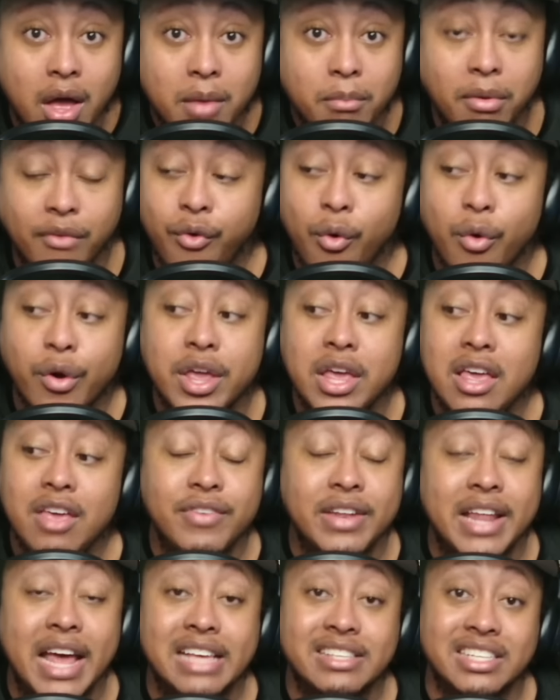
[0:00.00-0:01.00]
before he
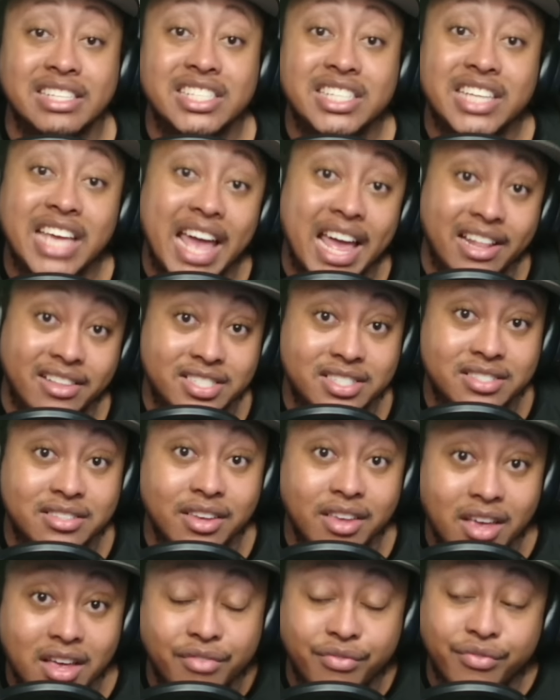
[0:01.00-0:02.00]
even has a chance to
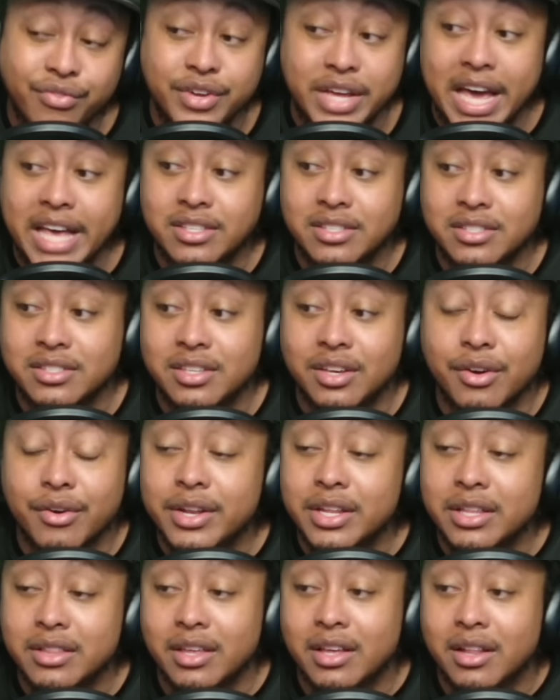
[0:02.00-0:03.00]
hit free agency or
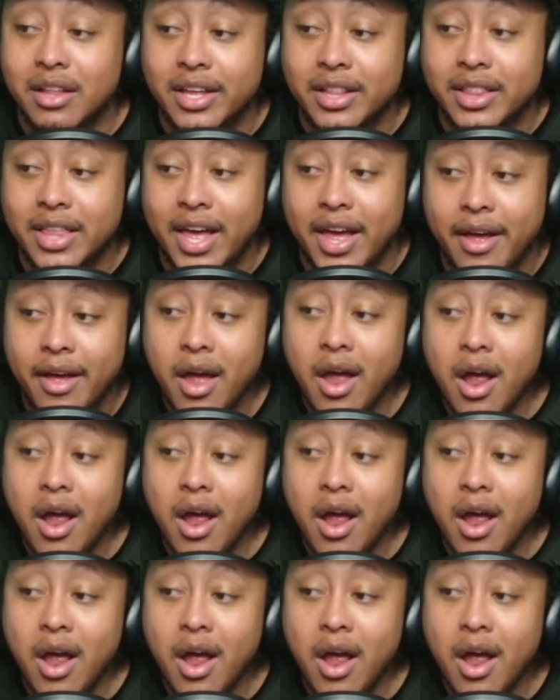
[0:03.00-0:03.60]
anything like that.